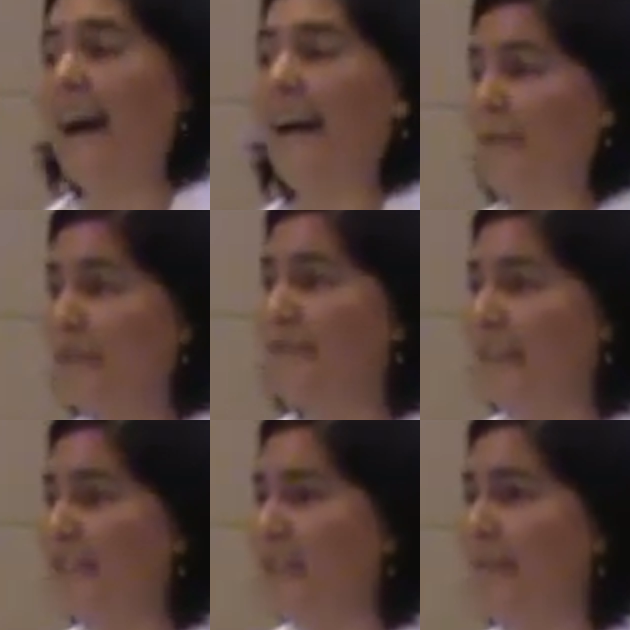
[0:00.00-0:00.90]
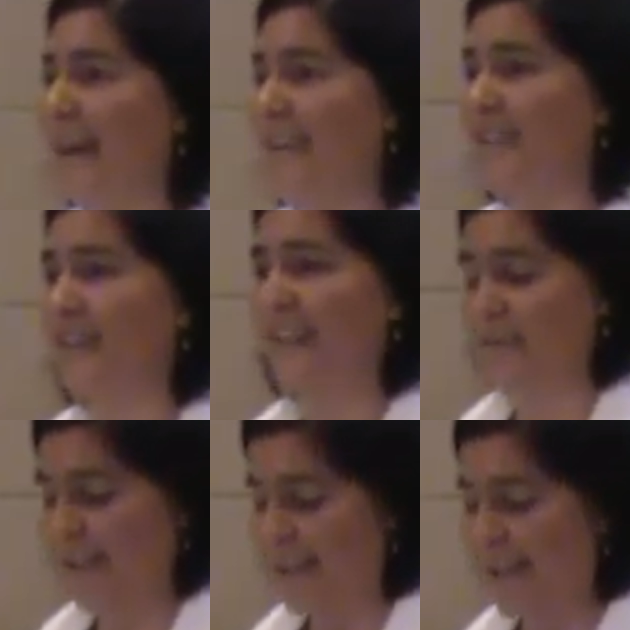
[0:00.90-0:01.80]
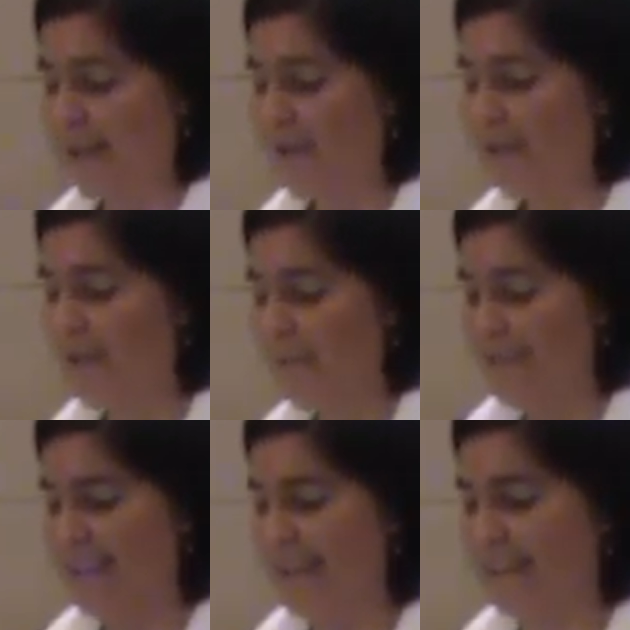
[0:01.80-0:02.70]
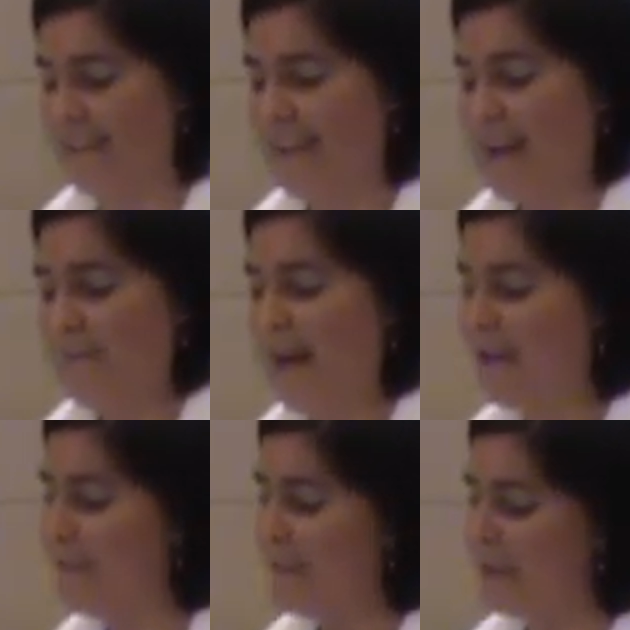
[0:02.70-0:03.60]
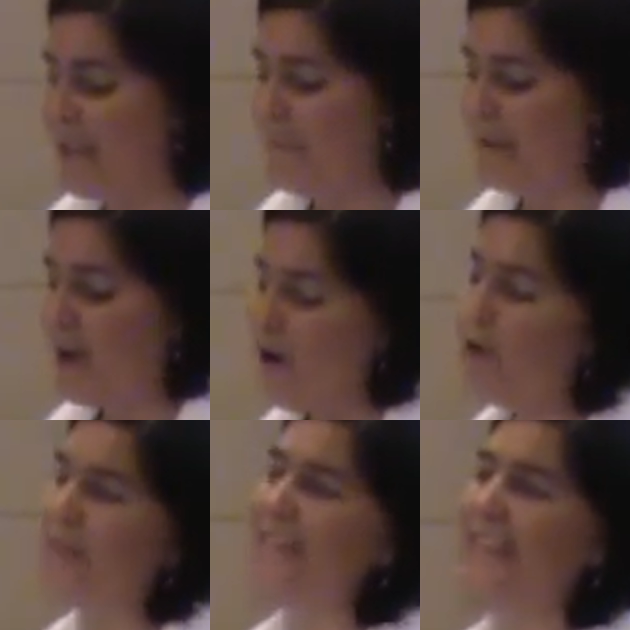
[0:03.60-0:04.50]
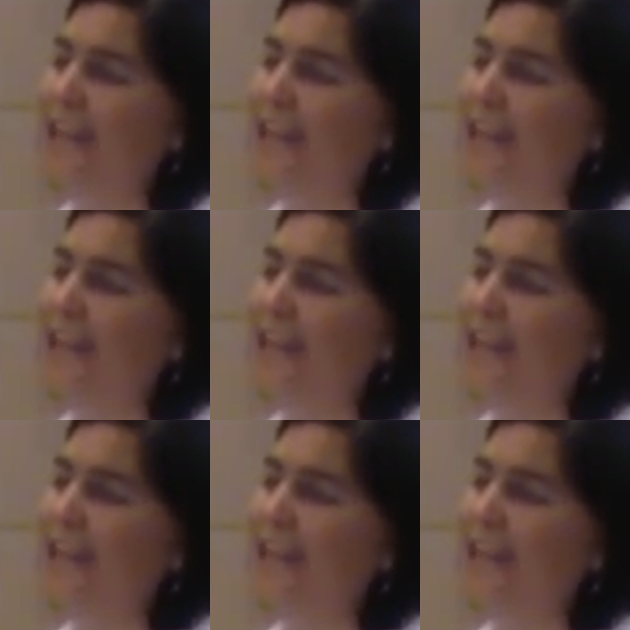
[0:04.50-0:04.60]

I was finishing my undergraduate at Oklahoma State, but I remember coming home and